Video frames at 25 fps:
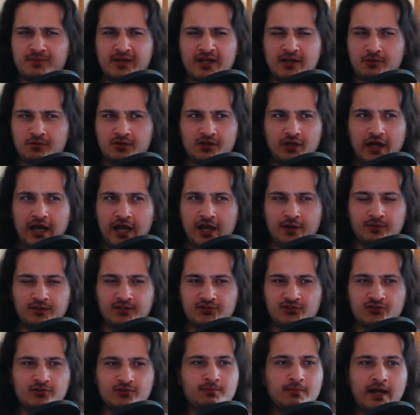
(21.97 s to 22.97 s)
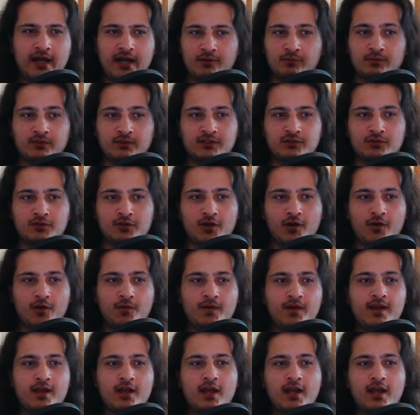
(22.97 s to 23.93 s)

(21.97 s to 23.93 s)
I I would assume I really don't know,